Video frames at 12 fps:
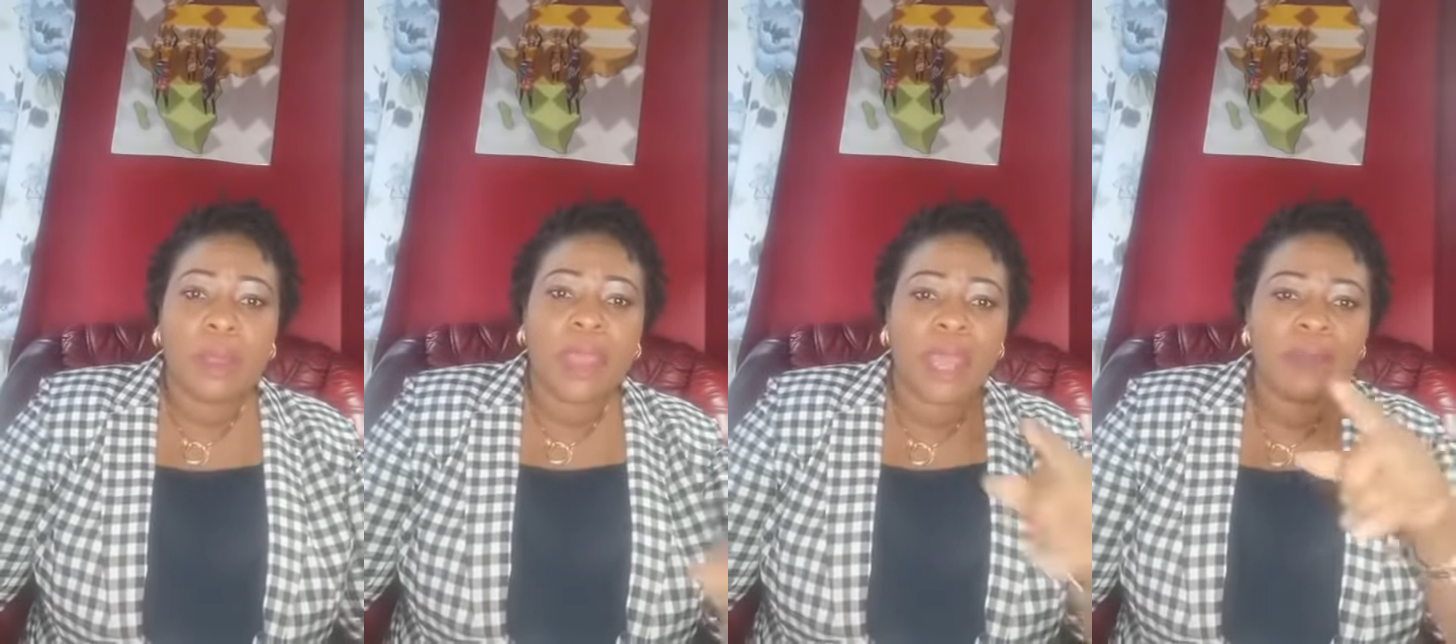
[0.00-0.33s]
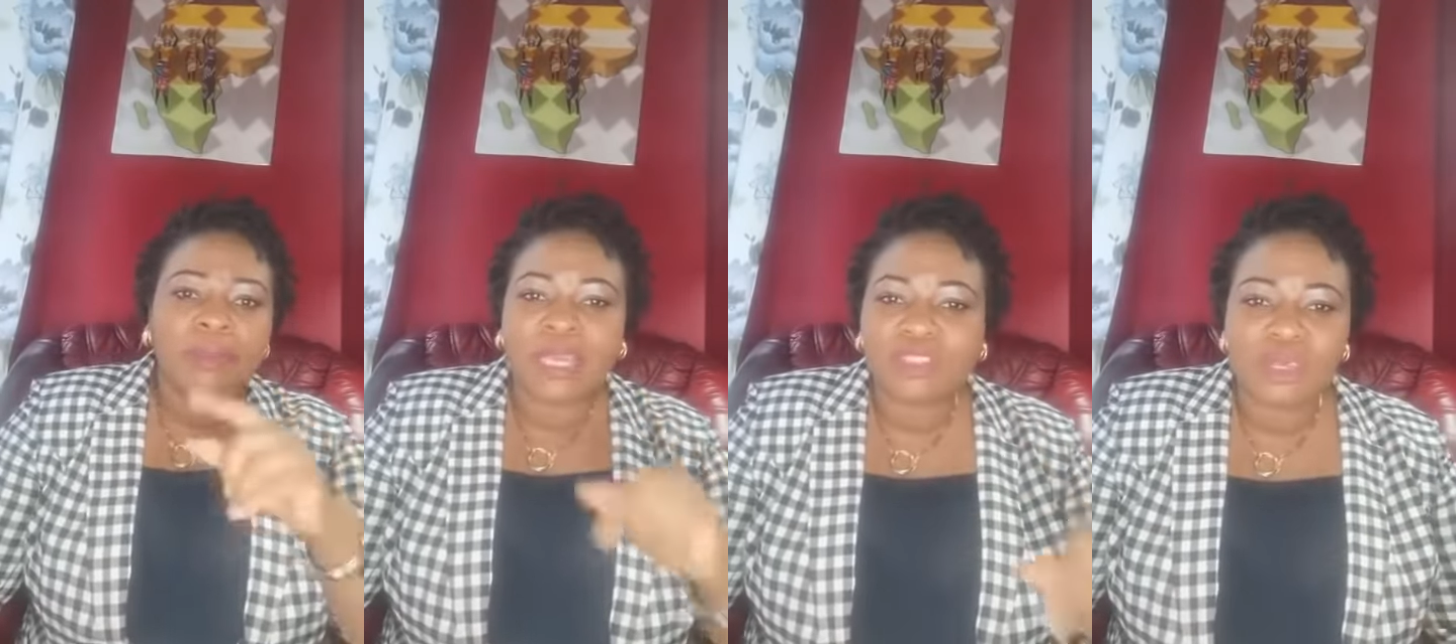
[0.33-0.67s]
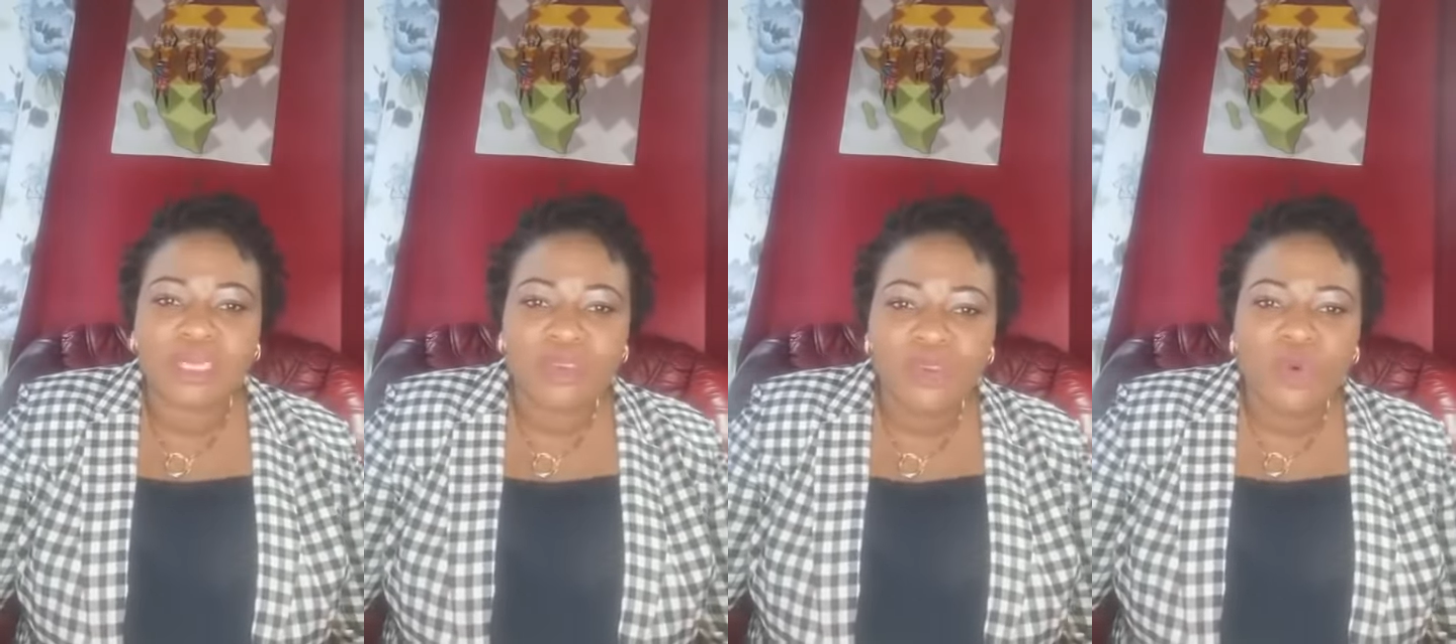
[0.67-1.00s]
And I'm catching
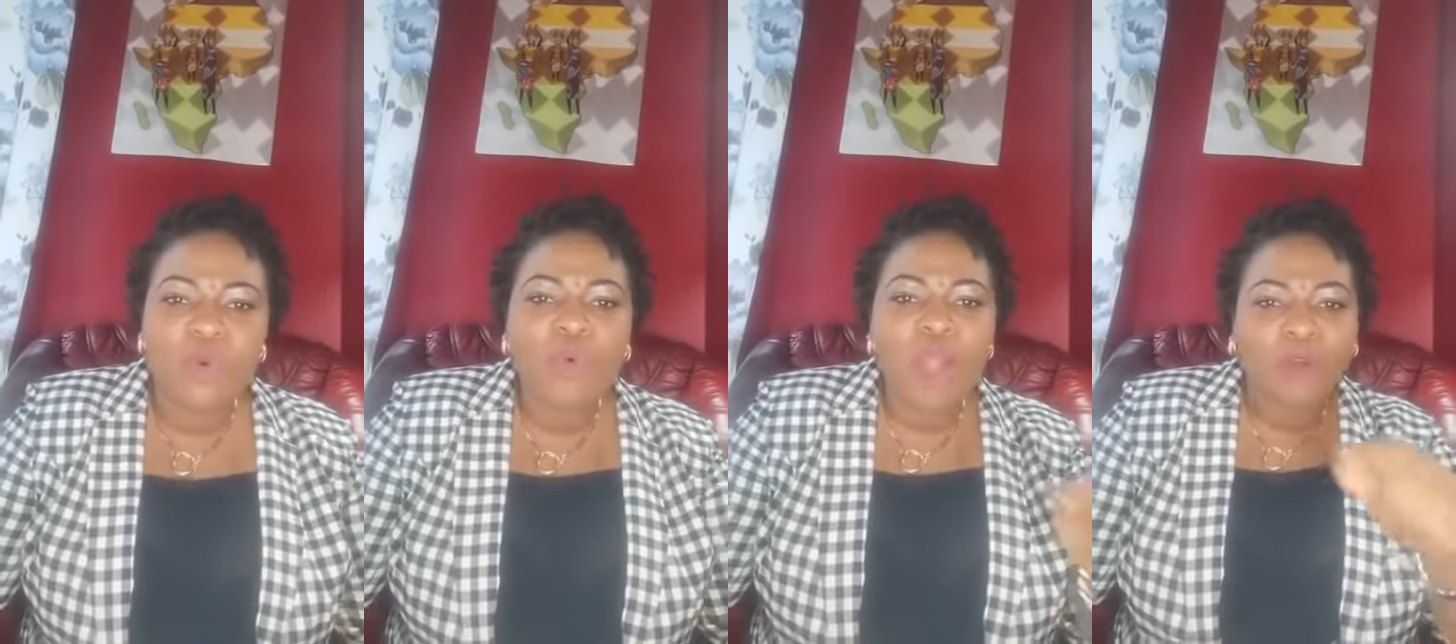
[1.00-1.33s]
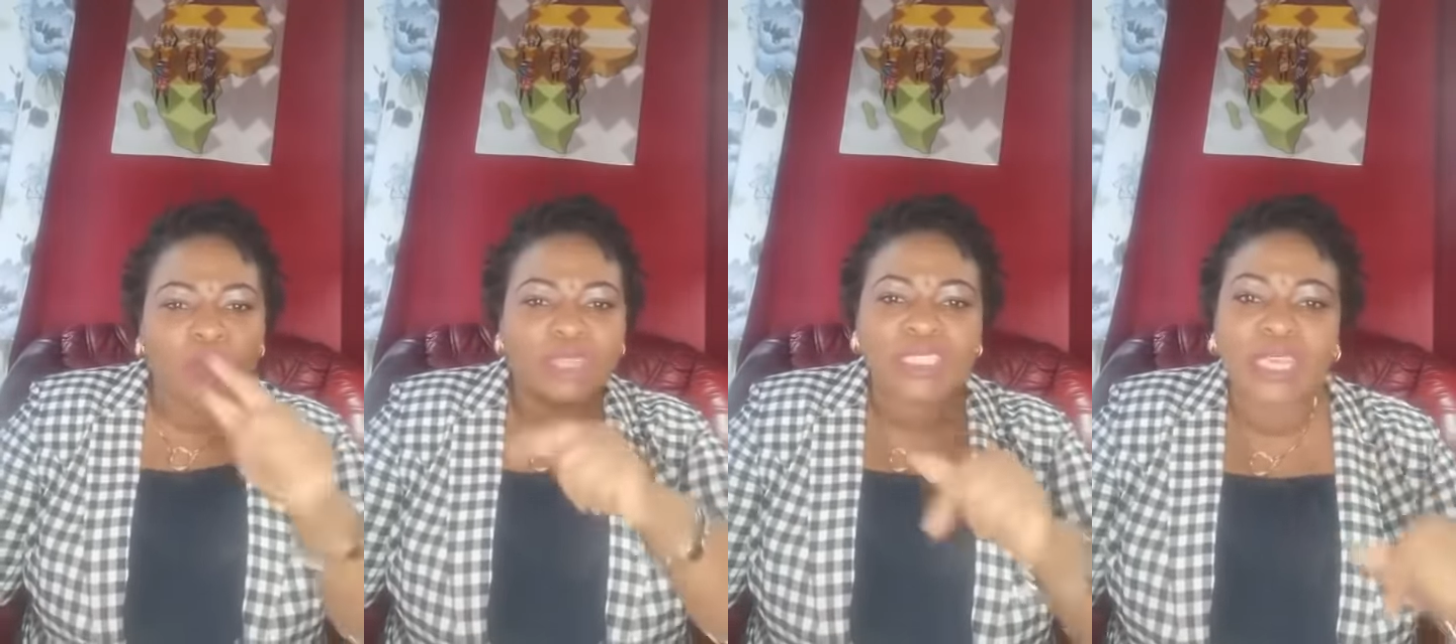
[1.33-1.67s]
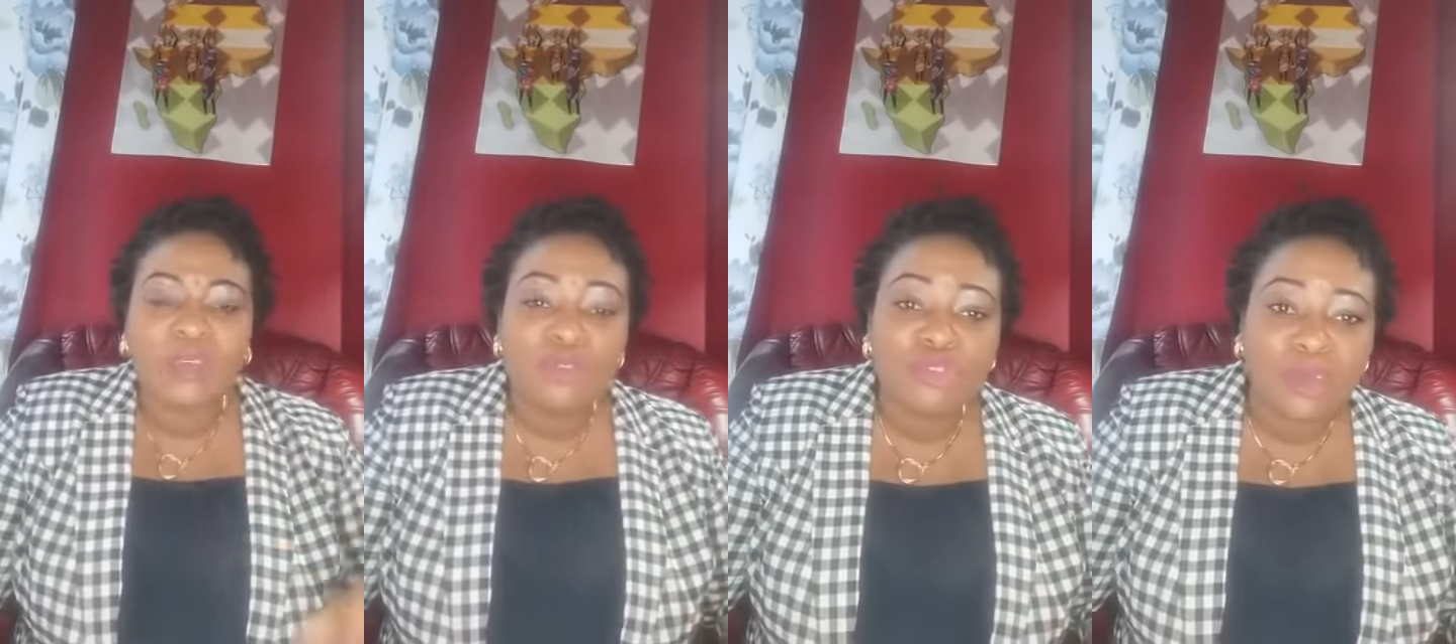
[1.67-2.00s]
us in no, Uka Koko
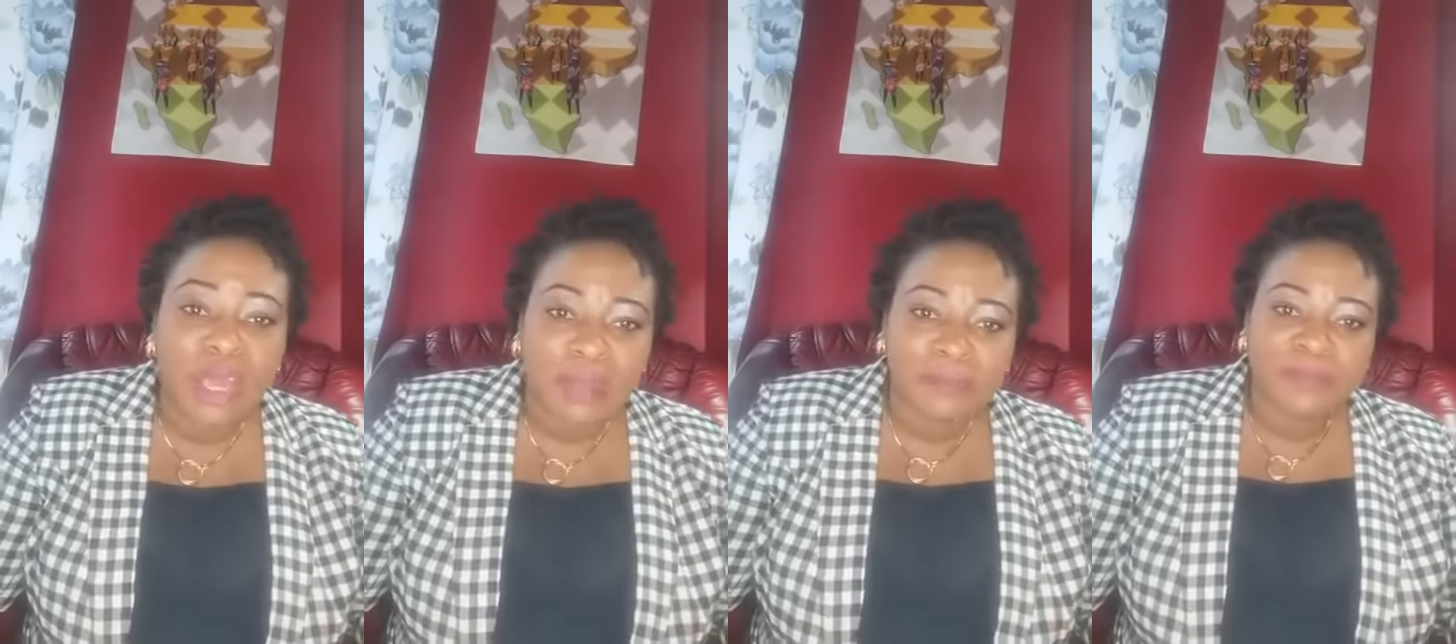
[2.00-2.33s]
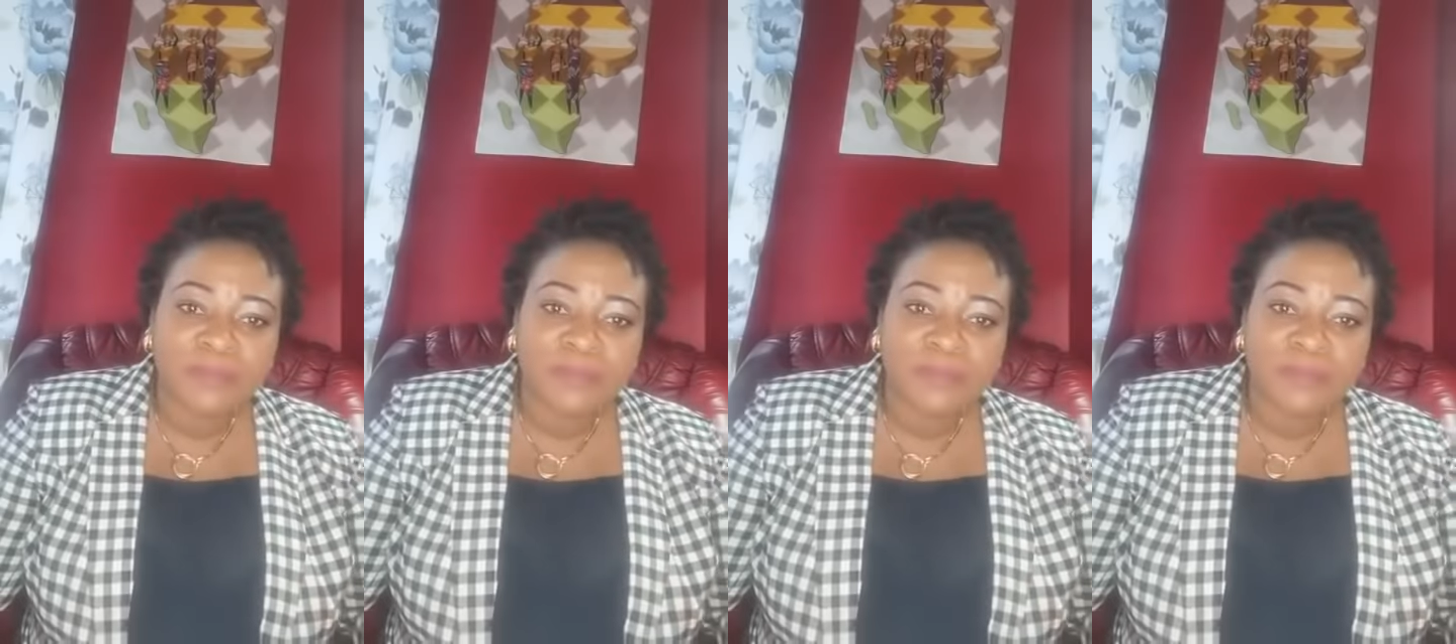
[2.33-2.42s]
check your sugar.